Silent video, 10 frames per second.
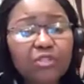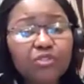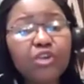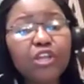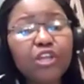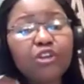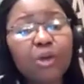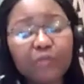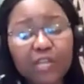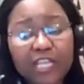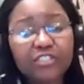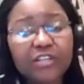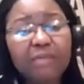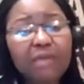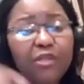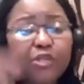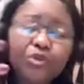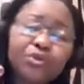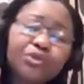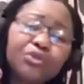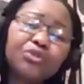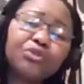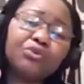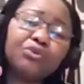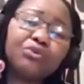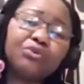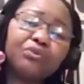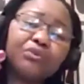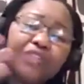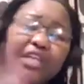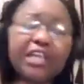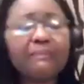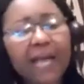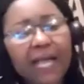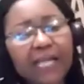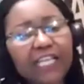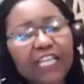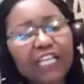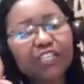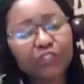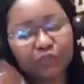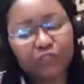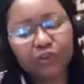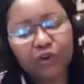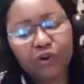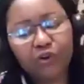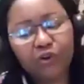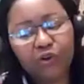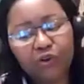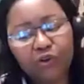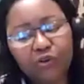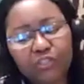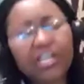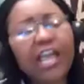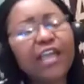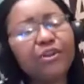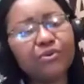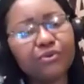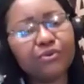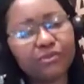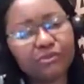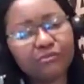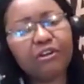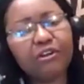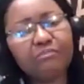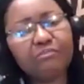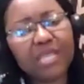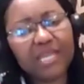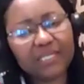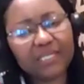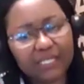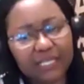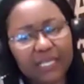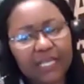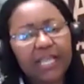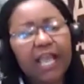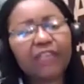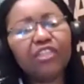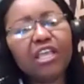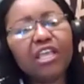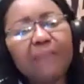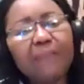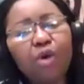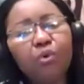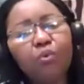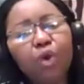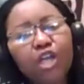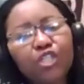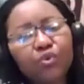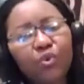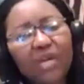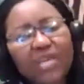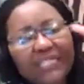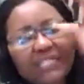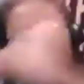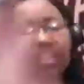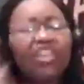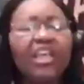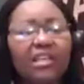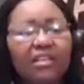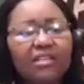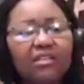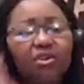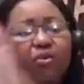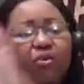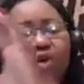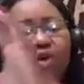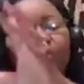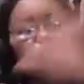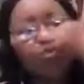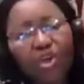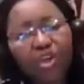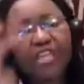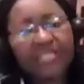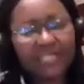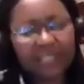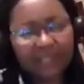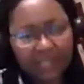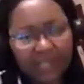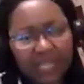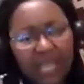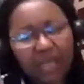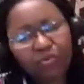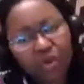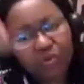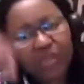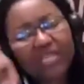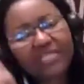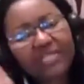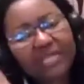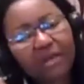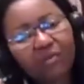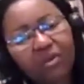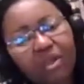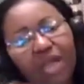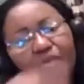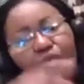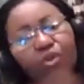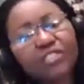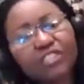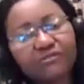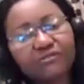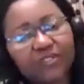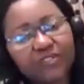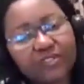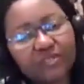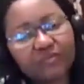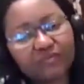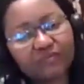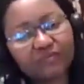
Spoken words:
I was growing up in Nigeria, maybe you too, think back into your childhood for a minute and think about what you were eating then, or what we were eating then, and what we're eating now, and what's different.